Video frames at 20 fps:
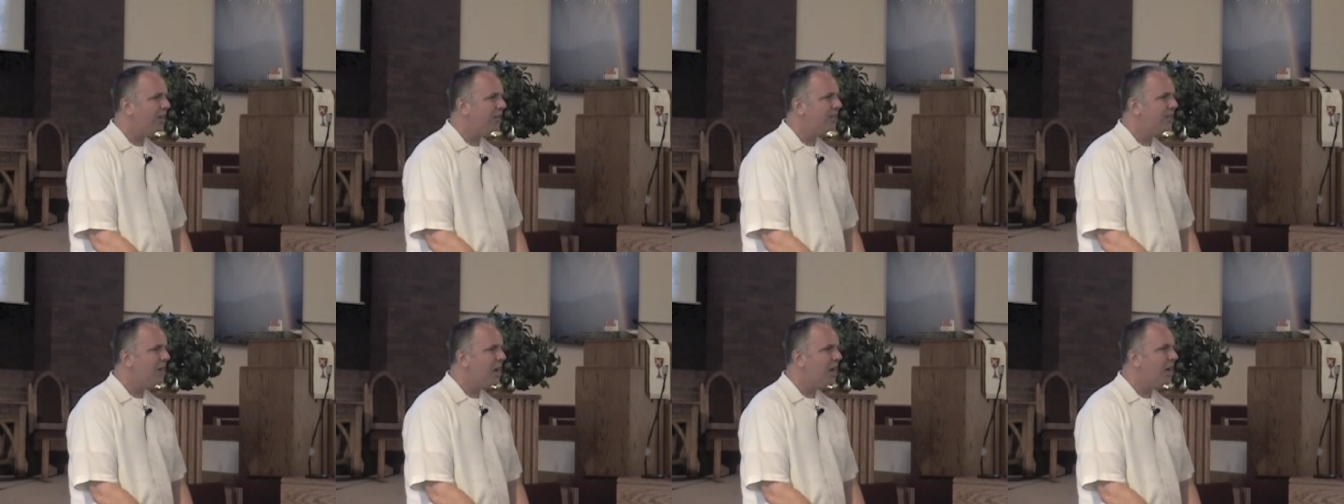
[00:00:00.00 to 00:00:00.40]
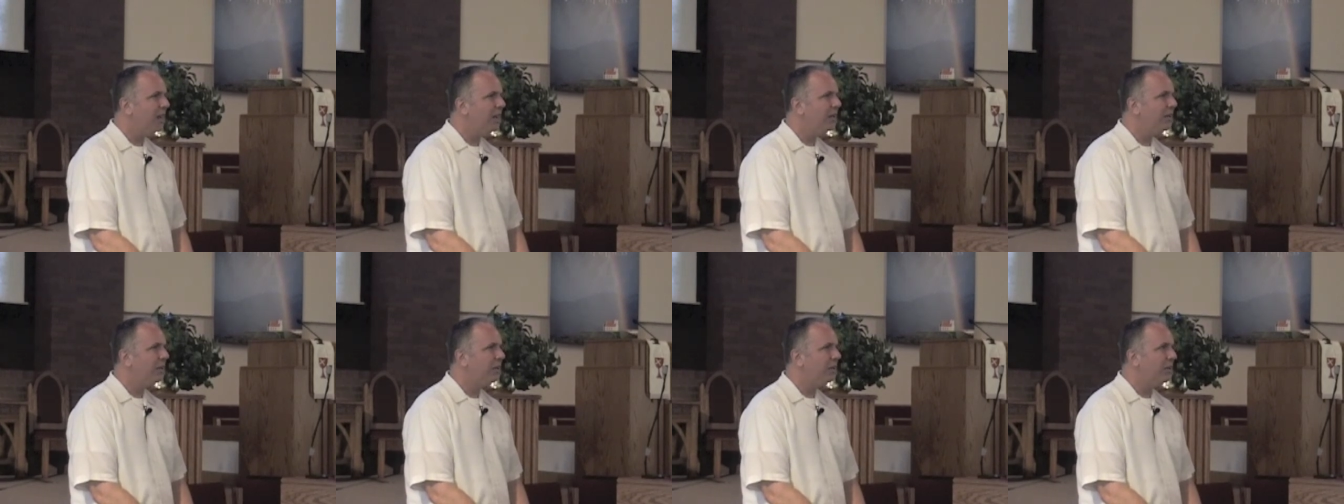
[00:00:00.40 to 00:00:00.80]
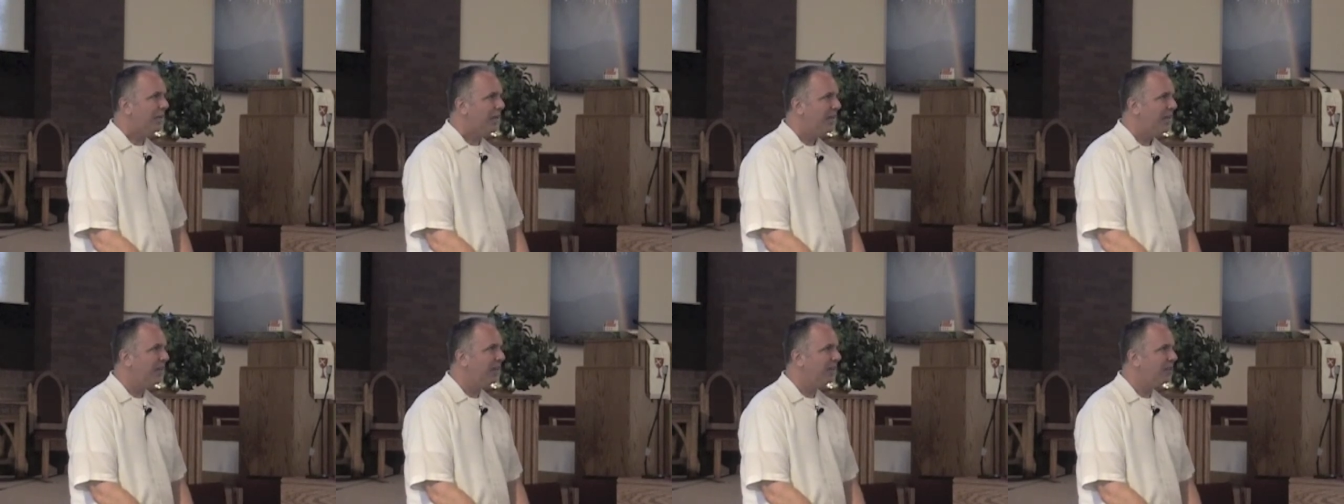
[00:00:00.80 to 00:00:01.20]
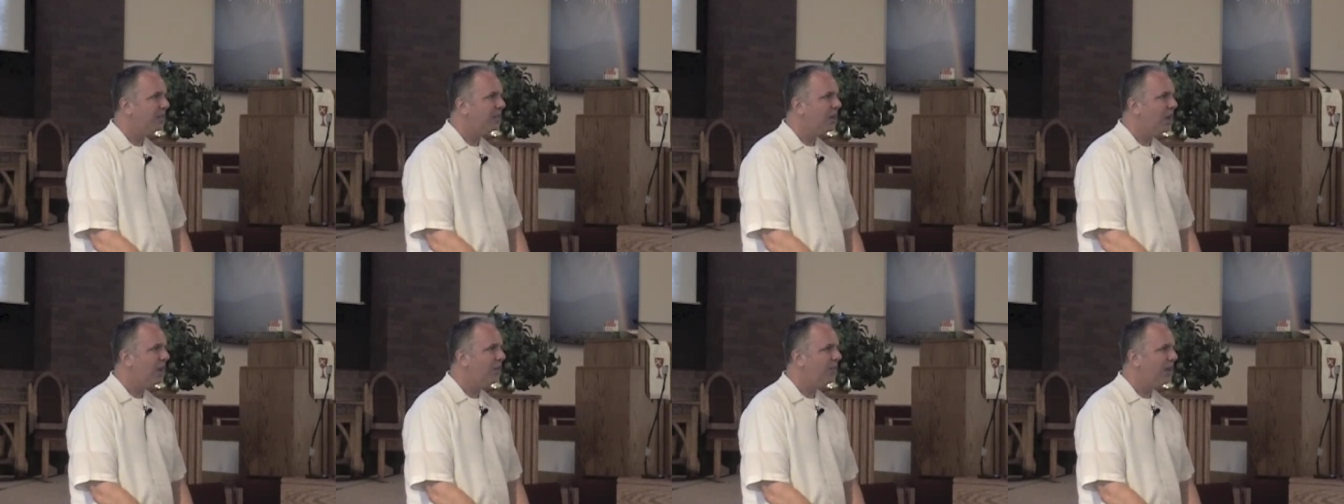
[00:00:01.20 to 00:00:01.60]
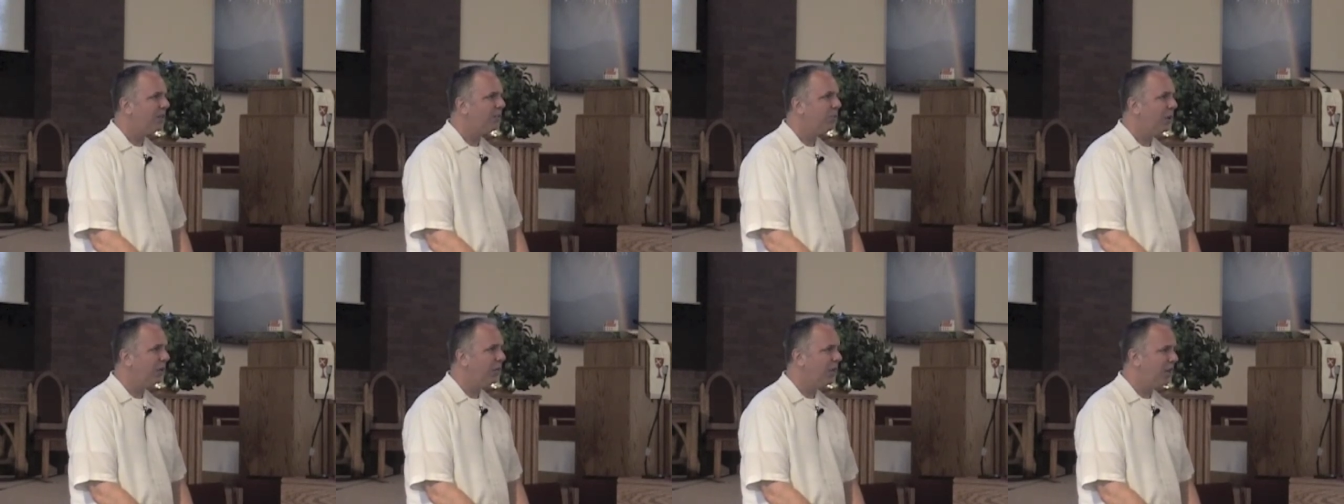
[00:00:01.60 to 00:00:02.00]
is not laying this kind of
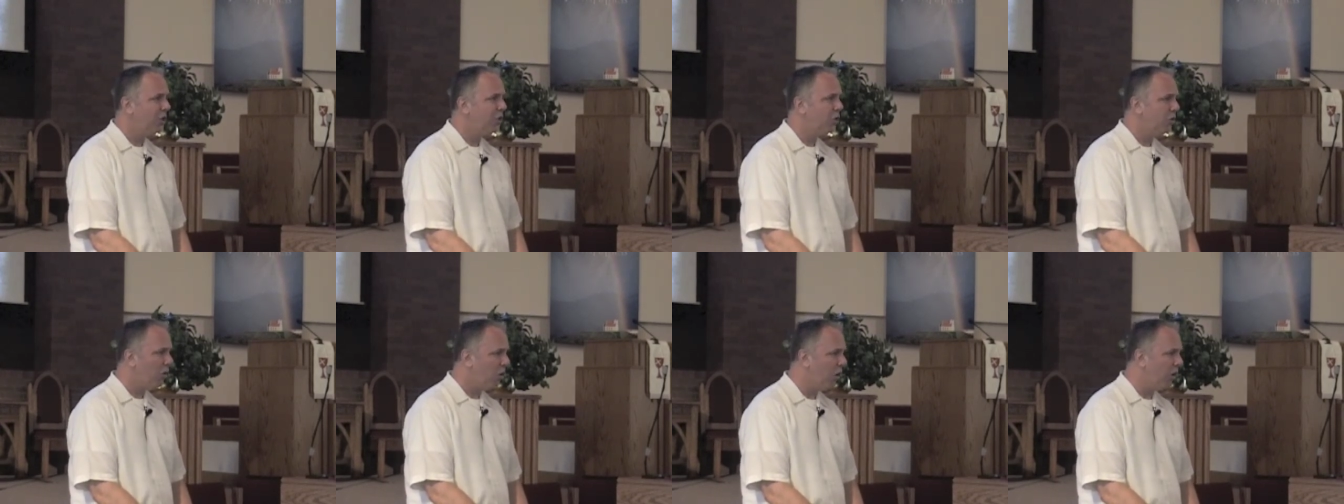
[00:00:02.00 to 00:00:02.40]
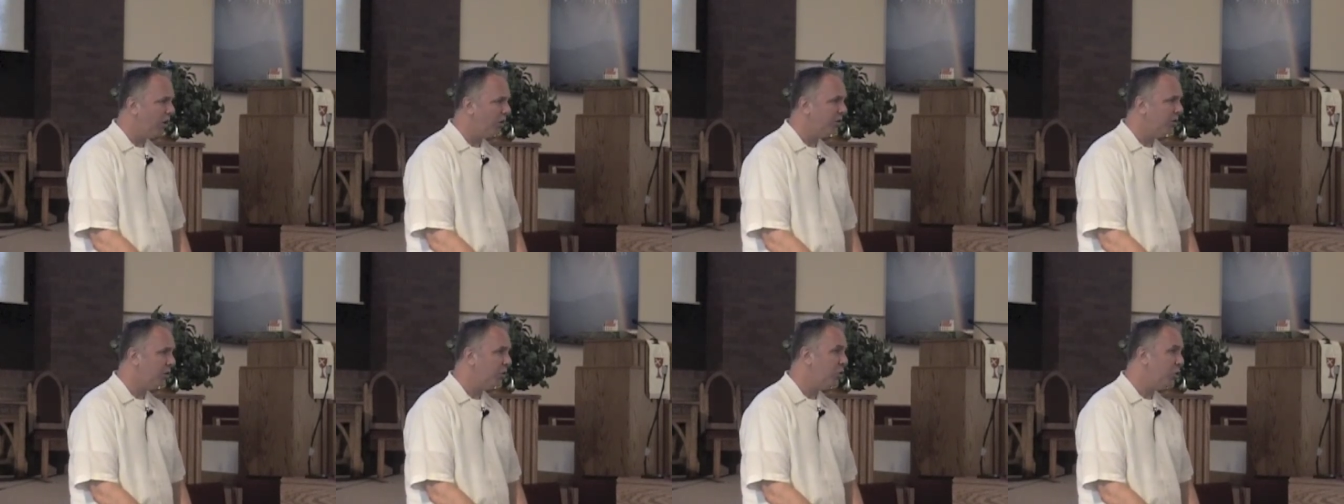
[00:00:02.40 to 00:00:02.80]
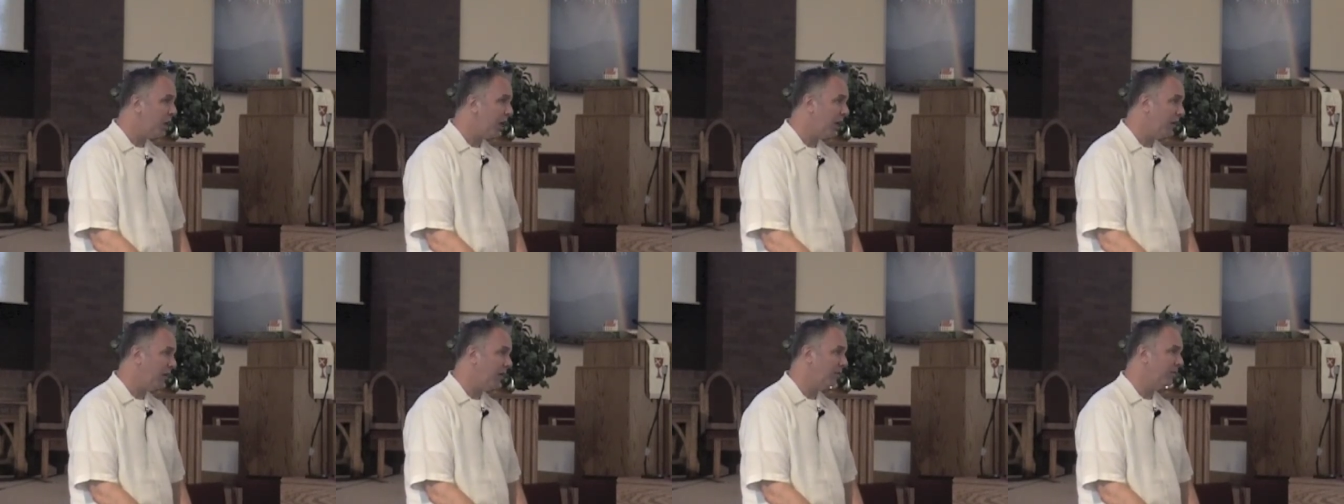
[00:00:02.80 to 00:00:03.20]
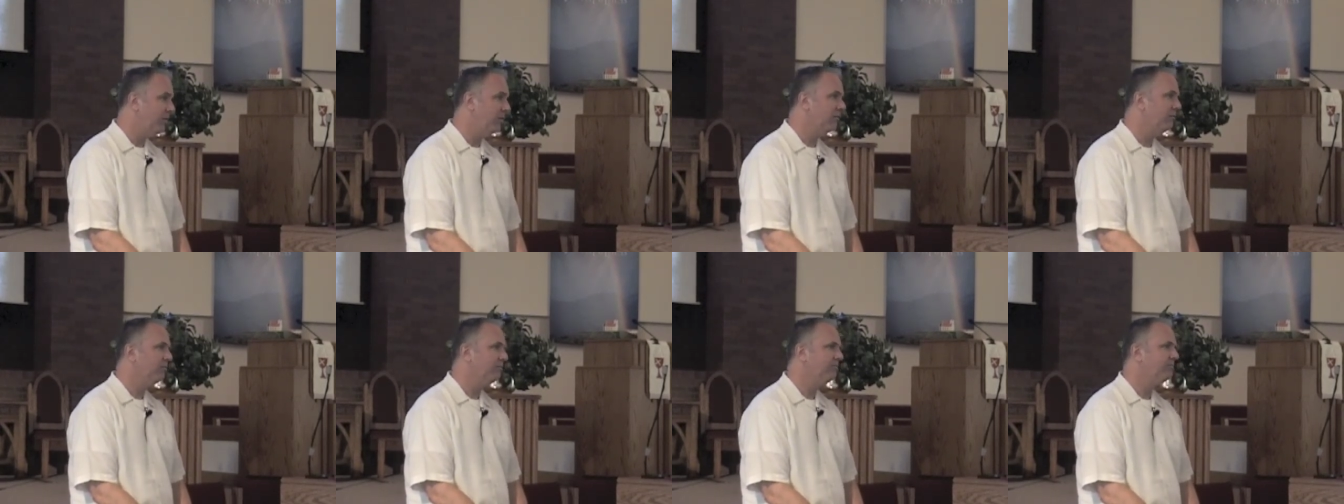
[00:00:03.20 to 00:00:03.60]
expectation on us to us.